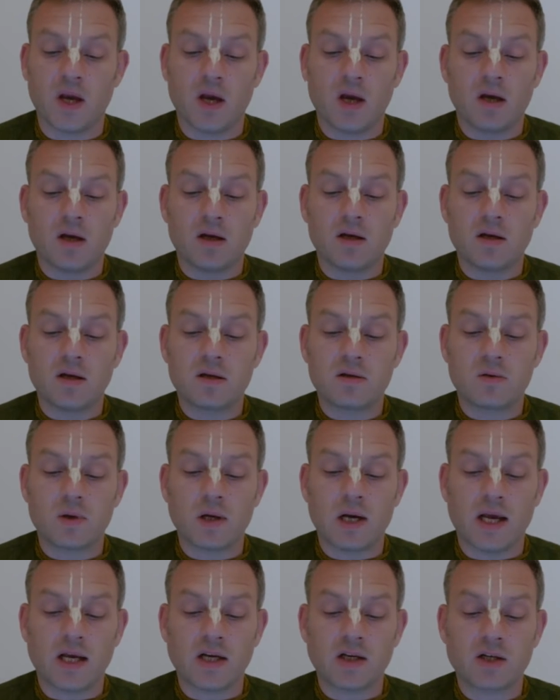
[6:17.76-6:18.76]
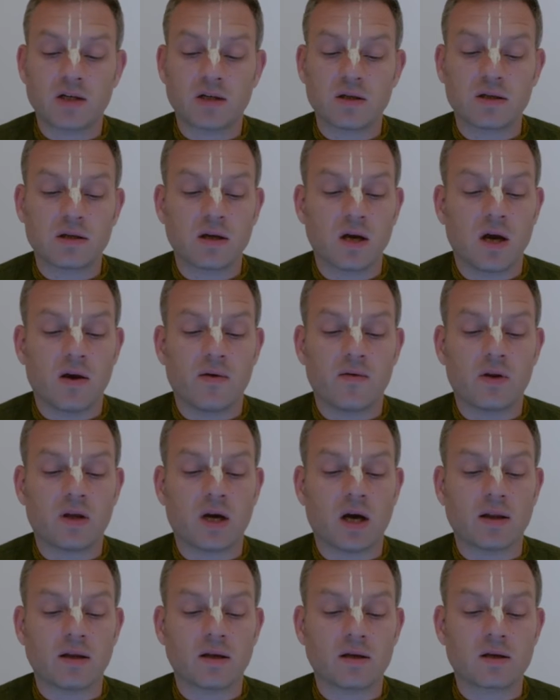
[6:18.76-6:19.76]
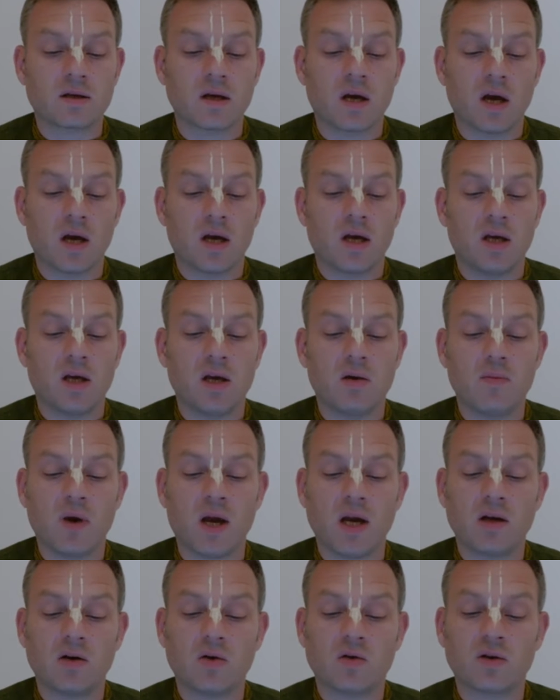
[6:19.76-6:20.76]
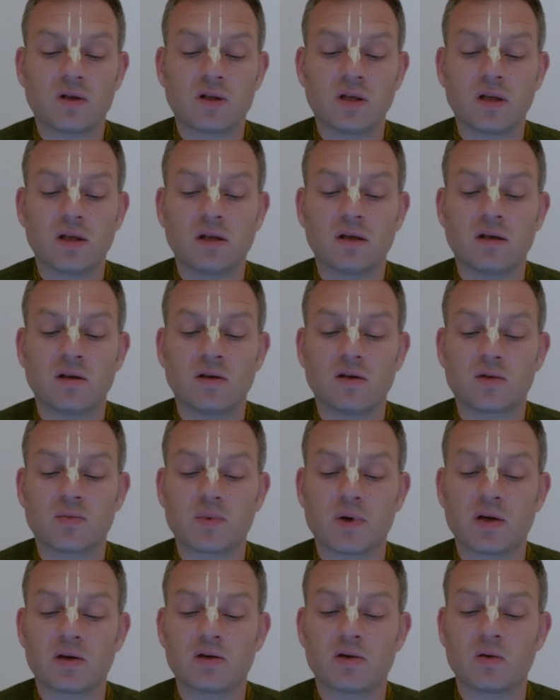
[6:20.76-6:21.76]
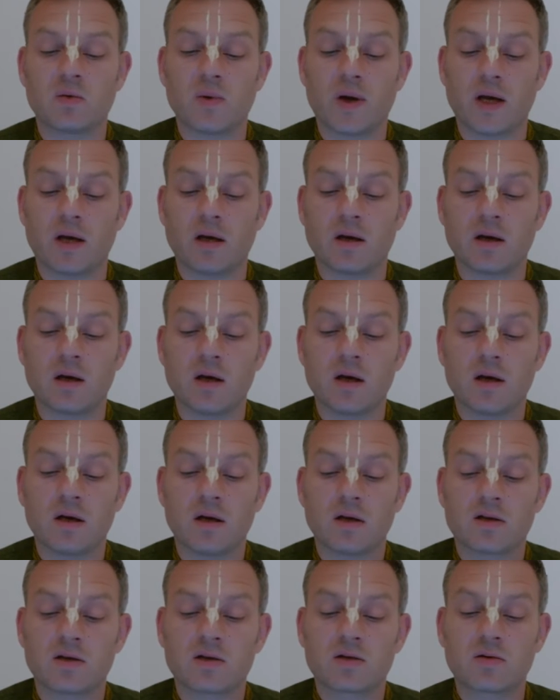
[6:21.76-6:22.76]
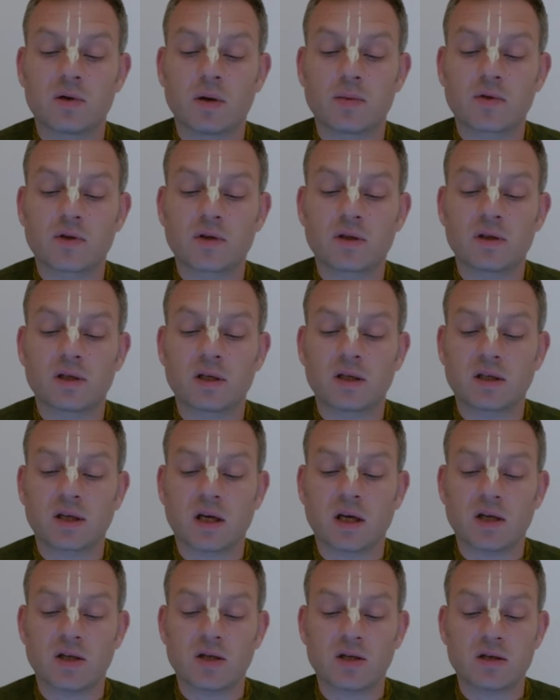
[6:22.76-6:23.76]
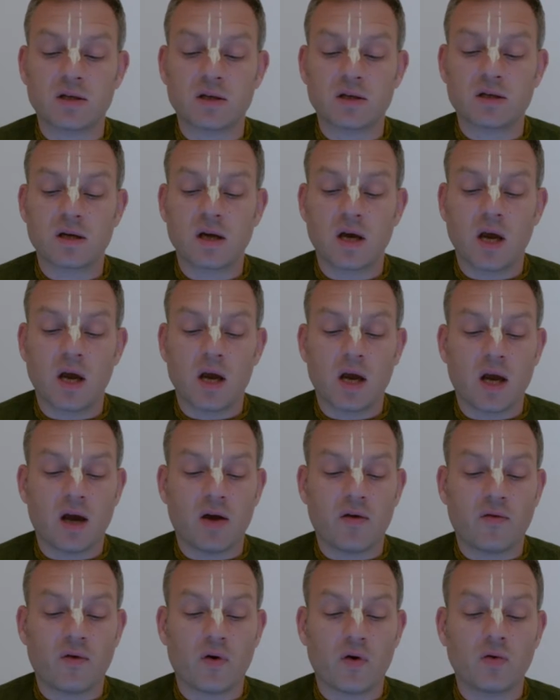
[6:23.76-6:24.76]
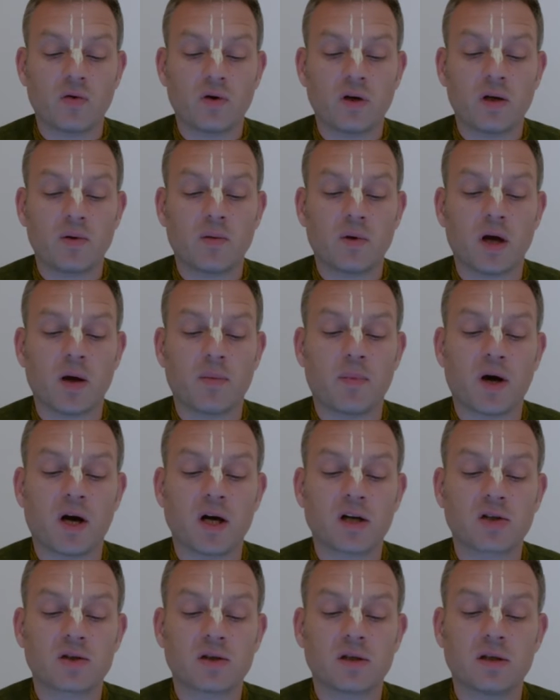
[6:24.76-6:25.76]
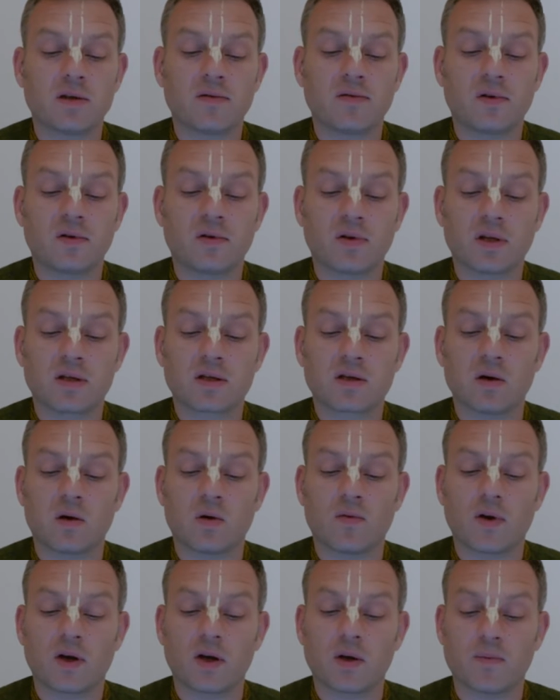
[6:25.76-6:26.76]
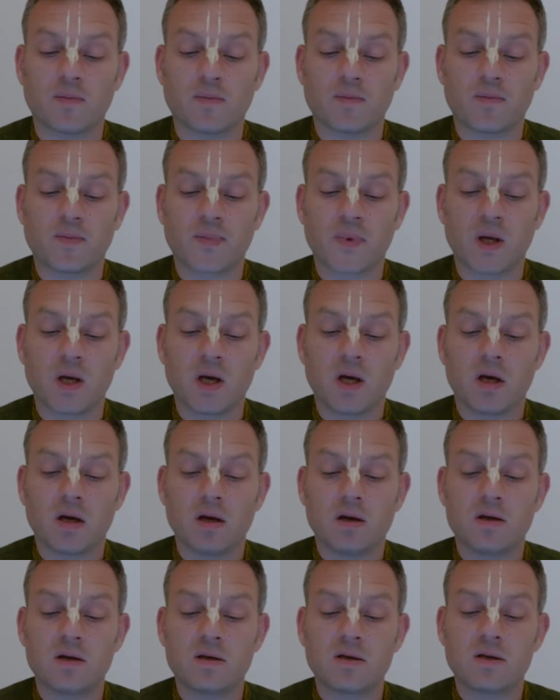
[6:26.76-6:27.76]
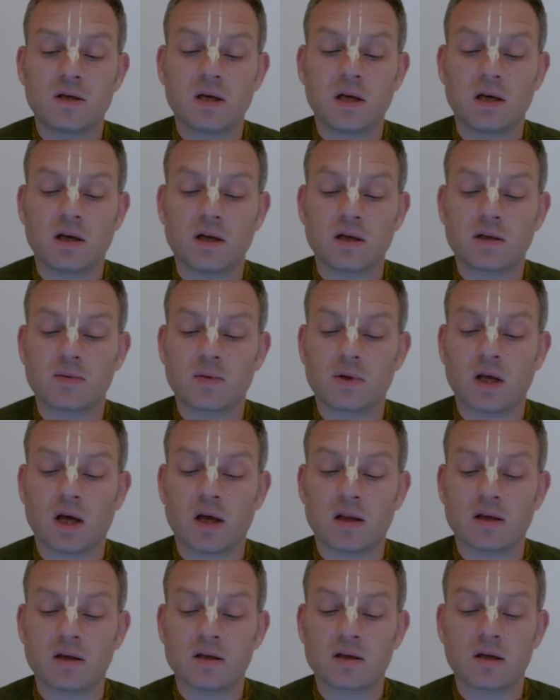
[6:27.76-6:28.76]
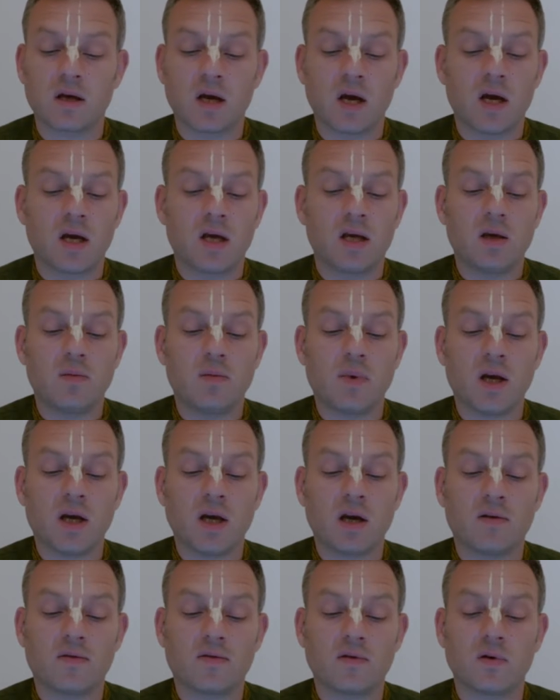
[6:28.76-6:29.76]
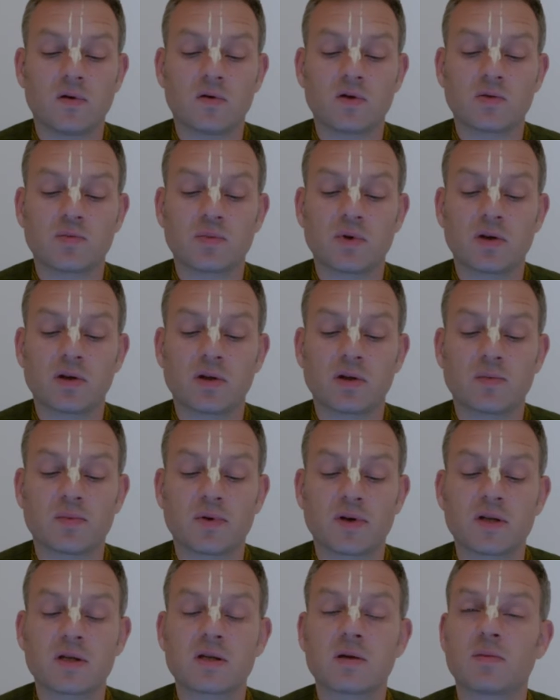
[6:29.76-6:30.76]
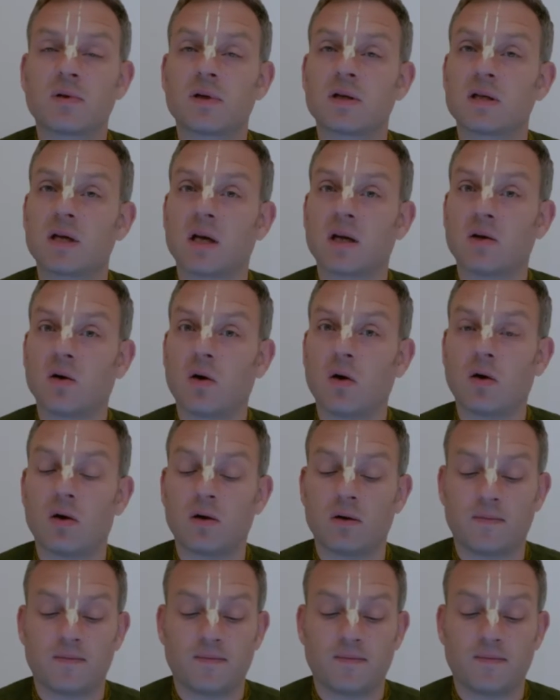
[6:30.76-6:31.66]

In his relations with others, he may not deal in a spiritual way. Scriptural dictations have only a partial influence over him. In his dealings with others, he may have no spiritual principles at all.